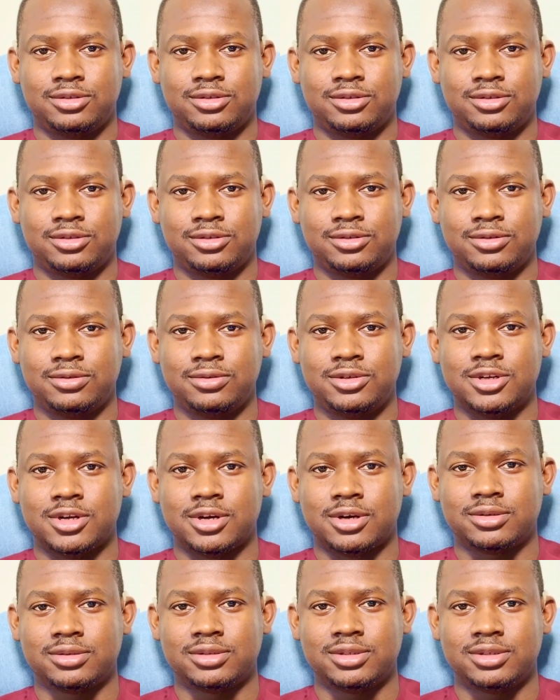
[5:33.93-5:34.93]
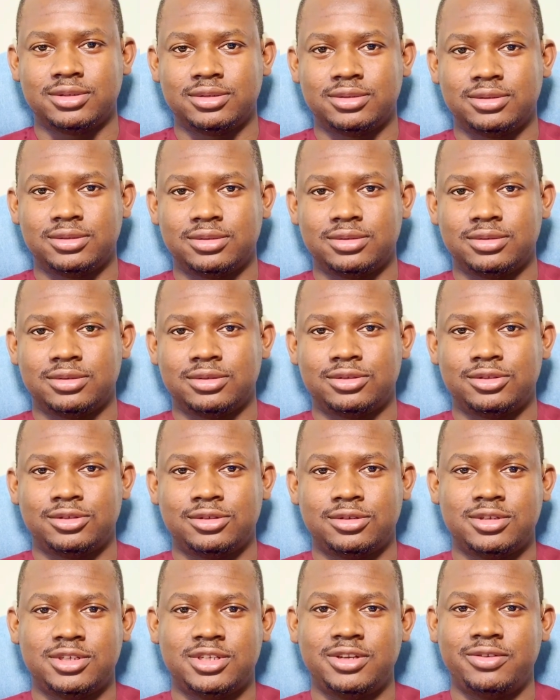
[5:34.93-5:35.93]
Two doors,
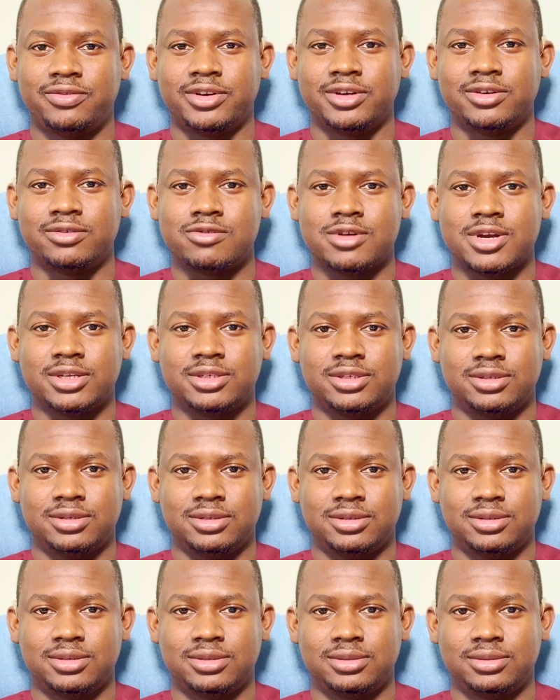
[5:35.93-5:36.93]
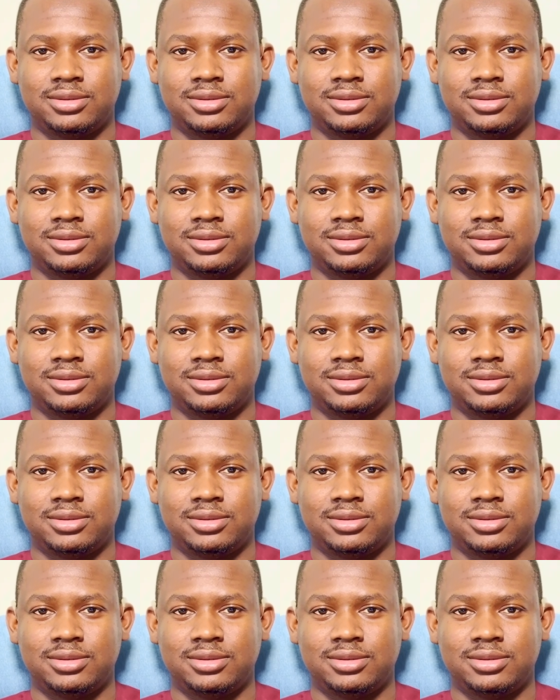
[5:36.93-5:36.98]
two different questions.